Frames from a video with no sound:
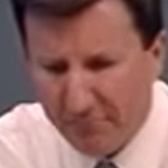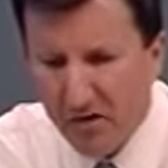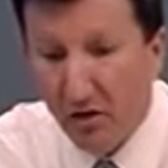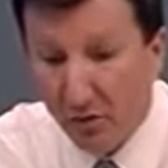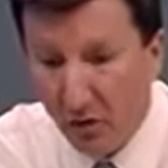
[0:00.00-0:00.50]

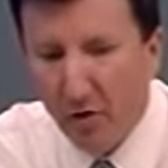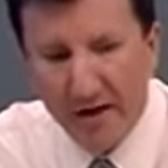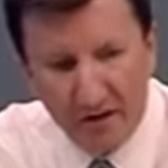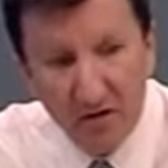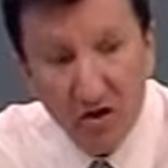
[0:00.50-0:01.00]
learn
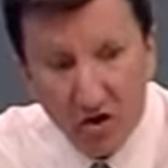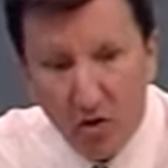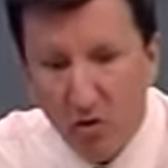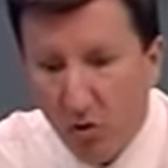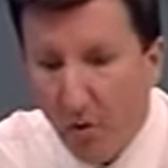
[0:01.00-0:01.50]
it just so
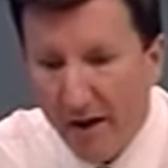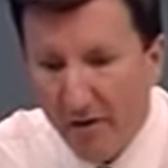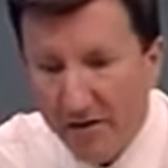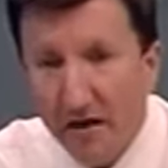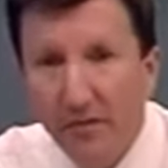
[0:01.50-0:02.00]
you're aware
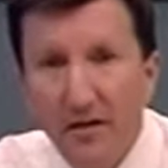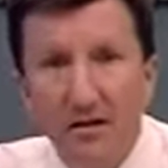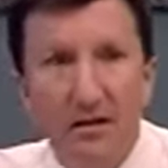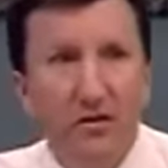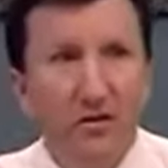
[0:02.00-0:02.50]
of some of
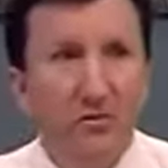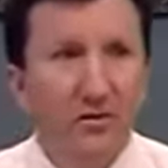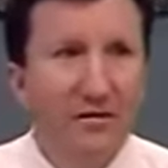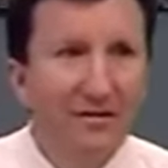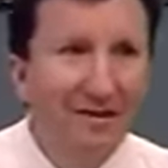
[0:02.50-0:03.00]
these
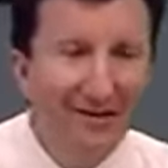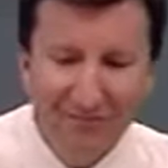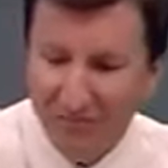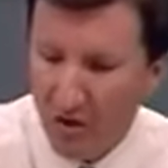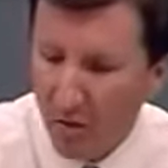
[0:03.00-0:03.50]
issues
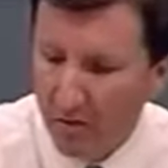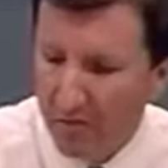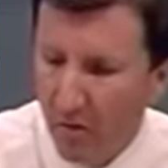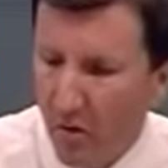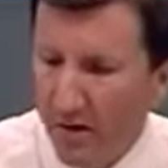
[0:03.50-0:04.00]
going
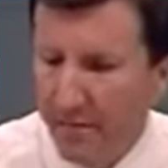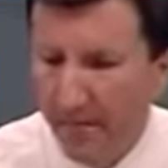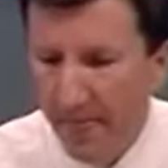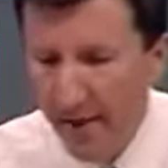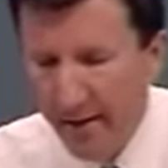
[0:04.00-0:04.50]
forward.
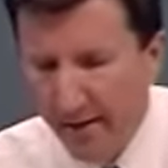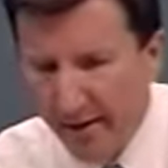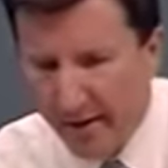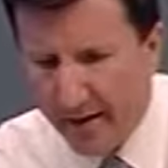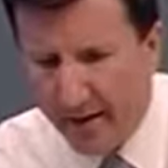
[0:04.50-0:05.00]

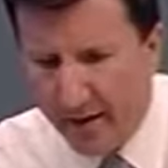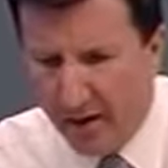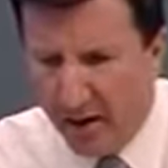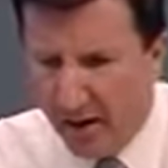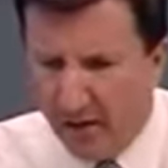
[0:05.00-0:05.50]

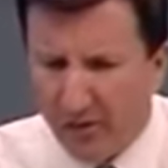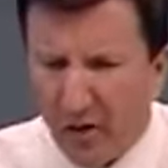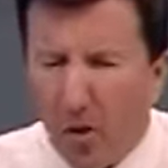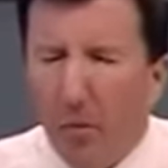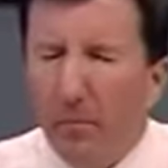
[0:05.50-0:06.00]
So